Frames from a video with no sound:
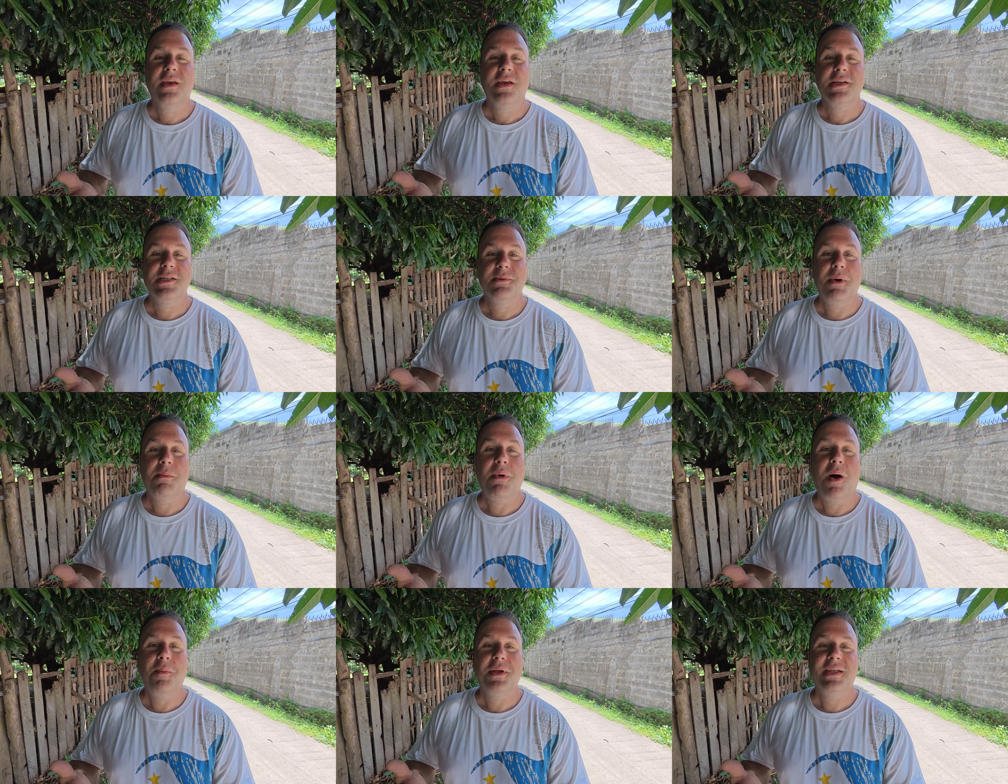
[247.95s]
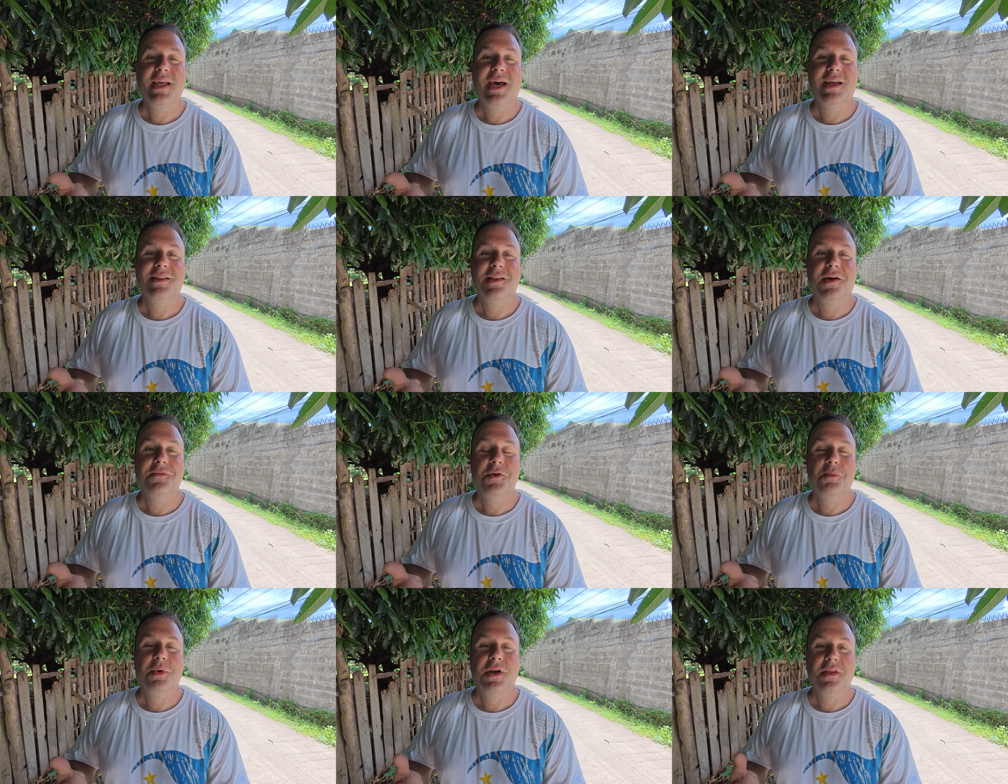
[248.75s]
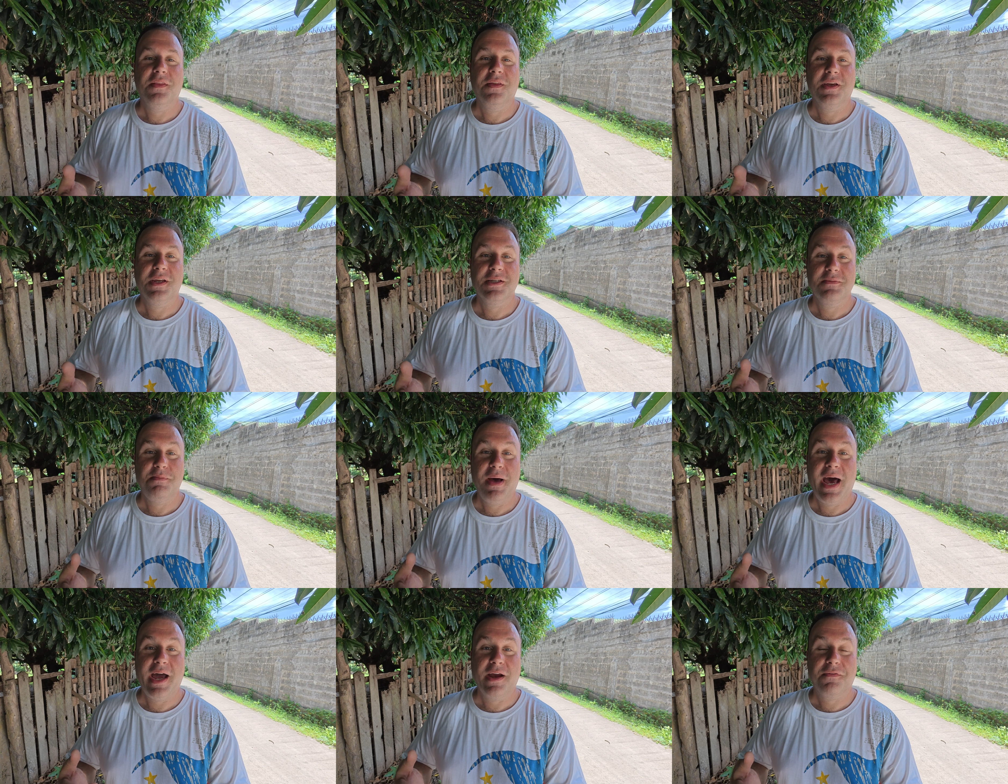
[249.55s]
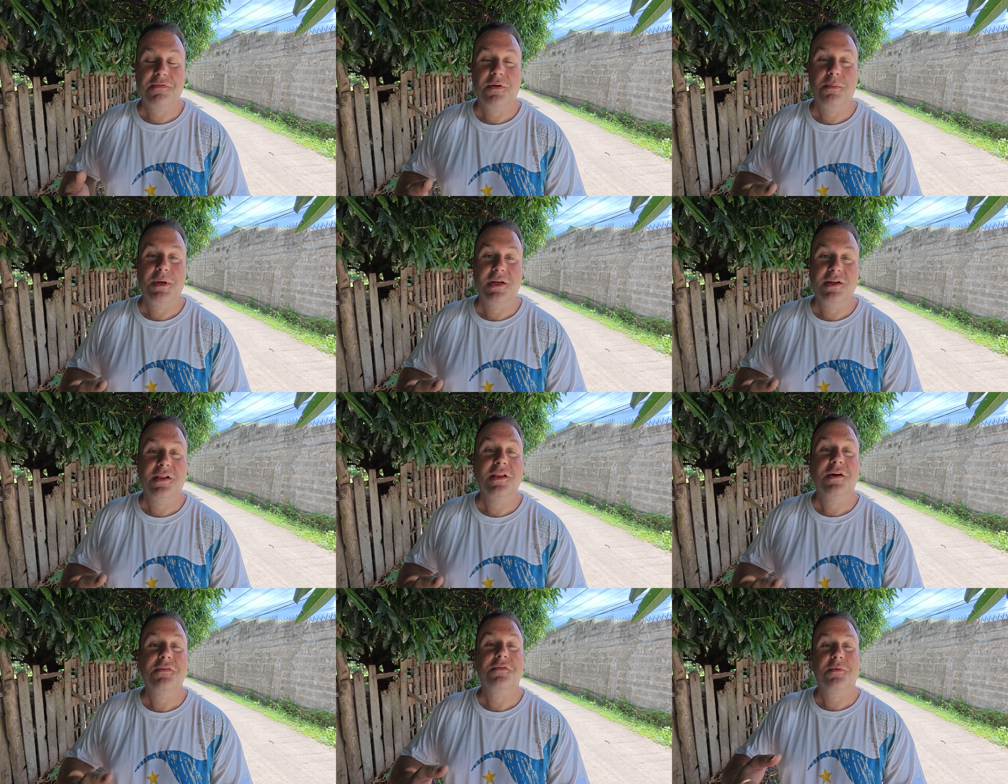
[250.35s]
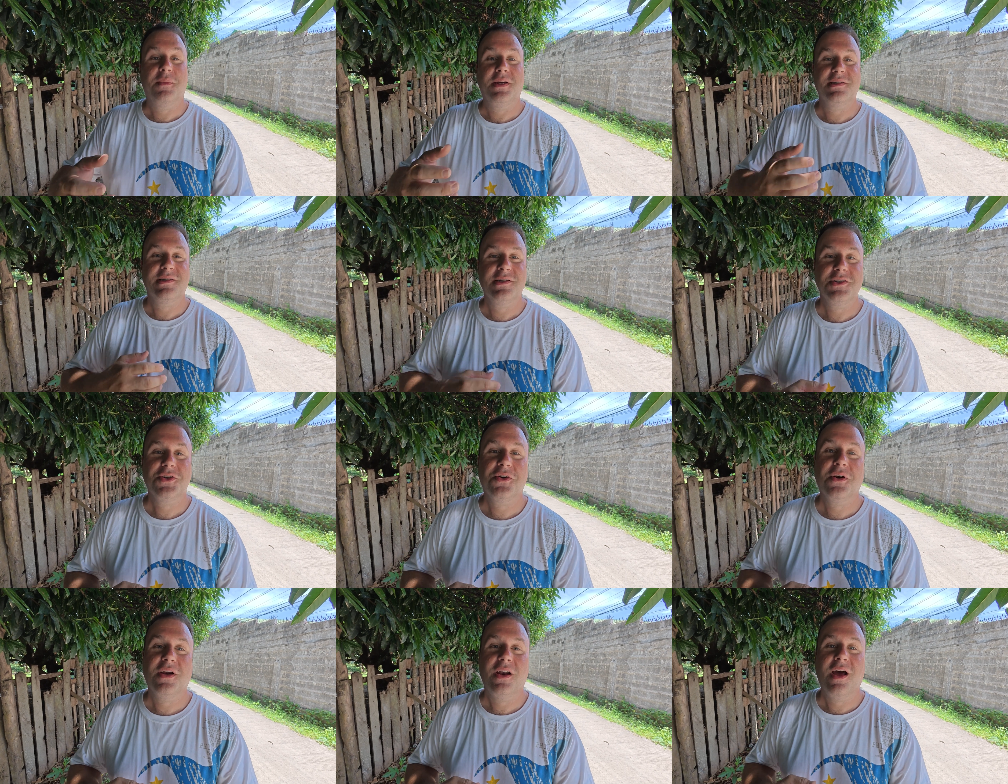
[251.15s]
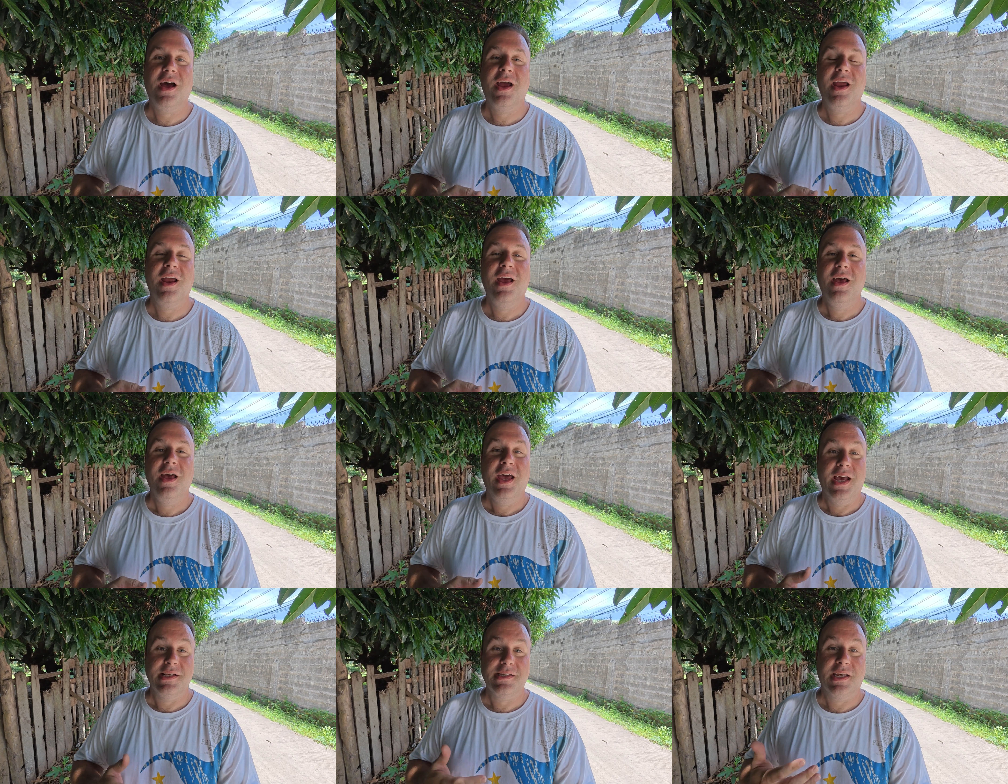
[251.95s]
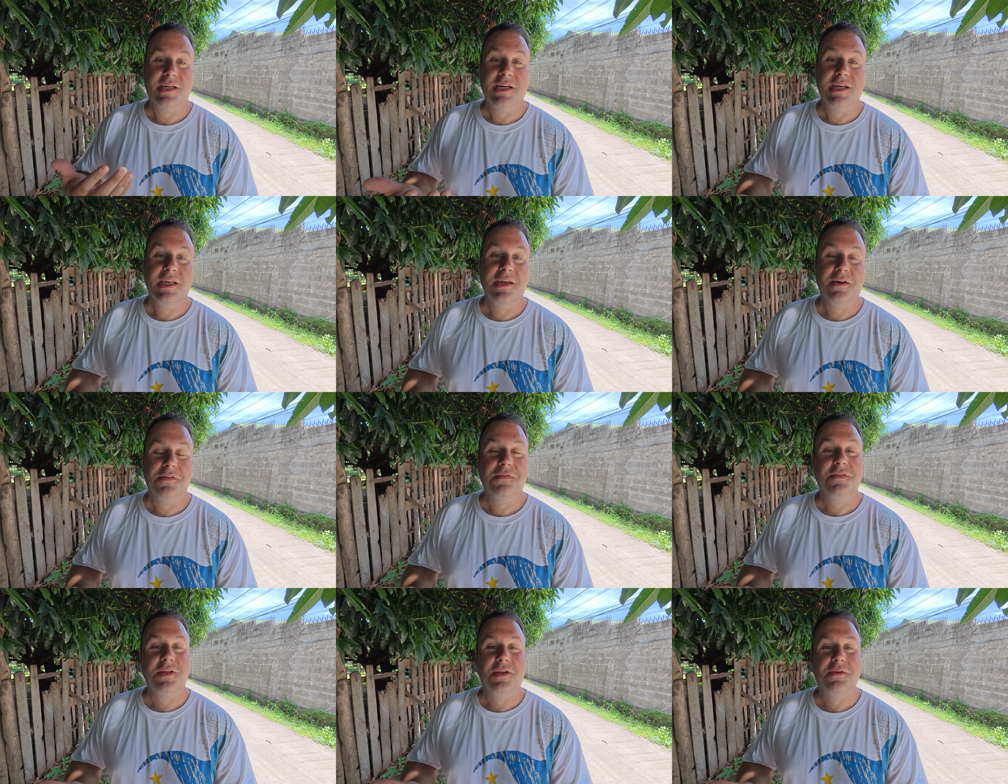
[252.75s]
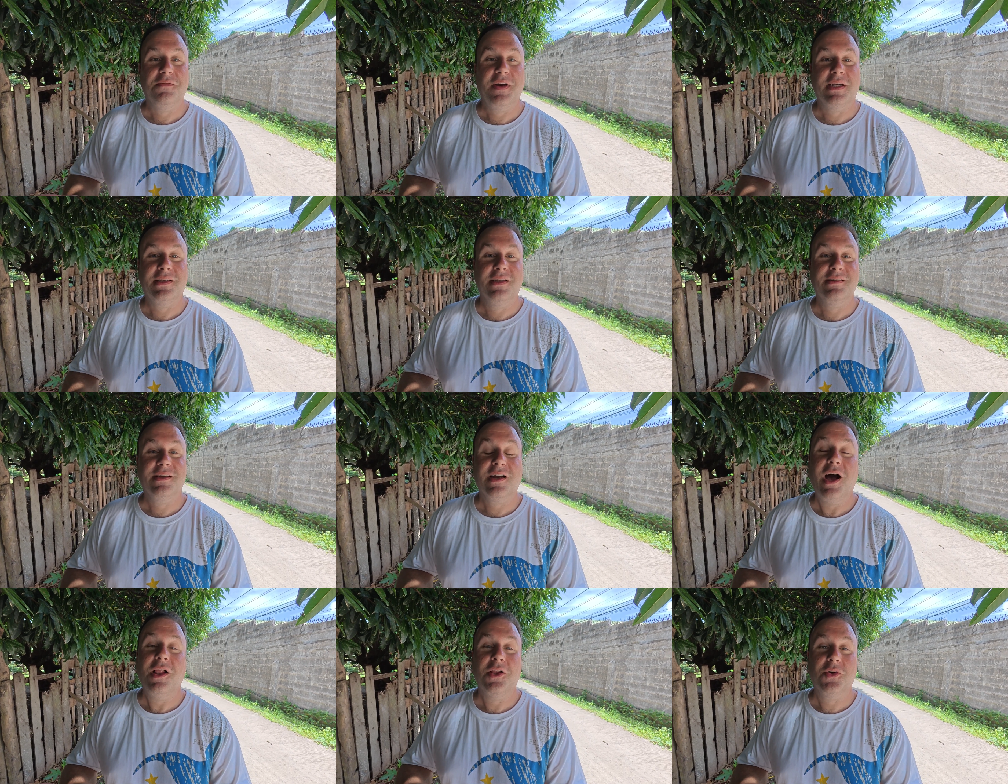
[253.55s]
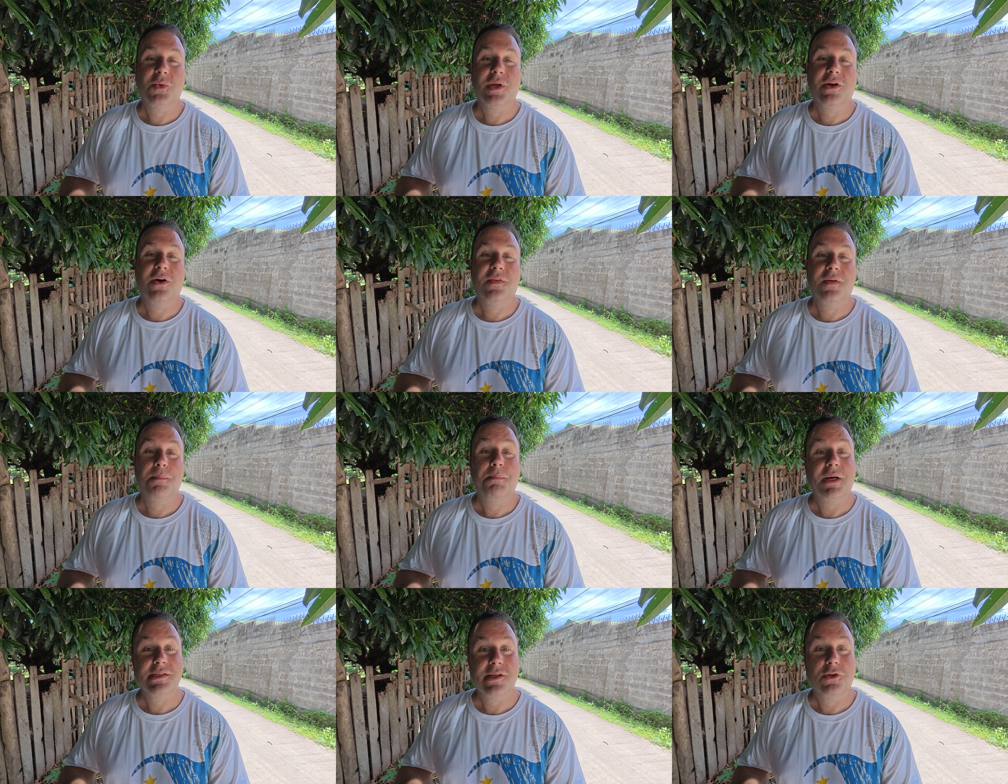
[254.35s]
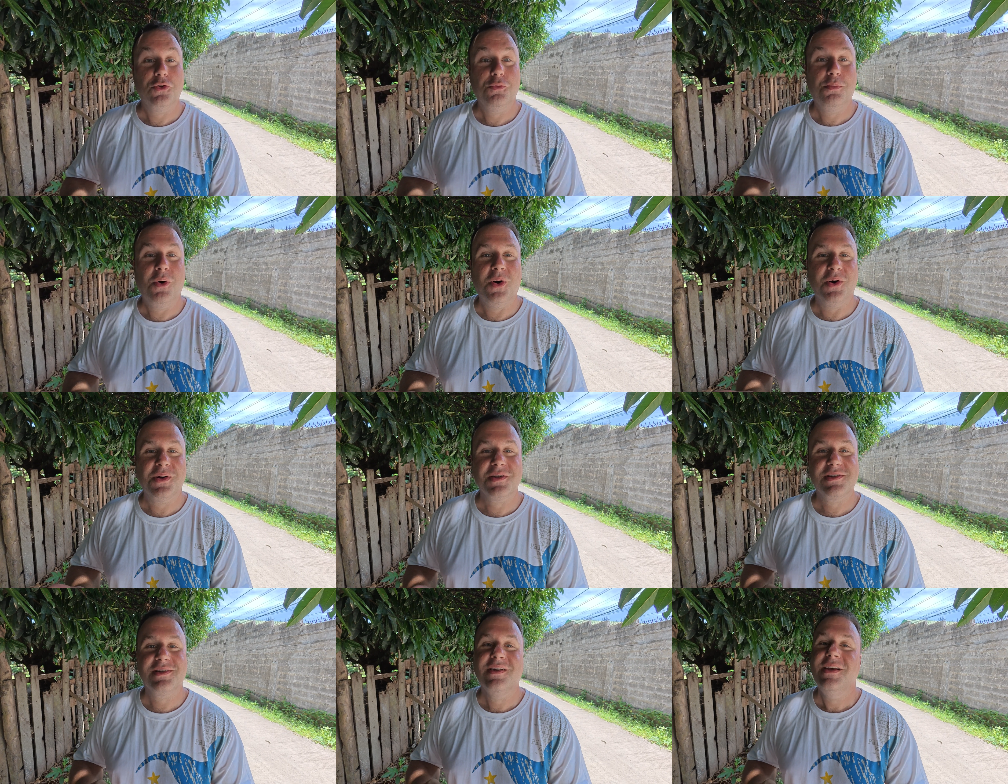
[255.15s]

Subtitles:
You see, my mom and dad loved to bring things back from Manila for my sister and I as like a gift. In fact, in Tagalog, we call them pasalubongs.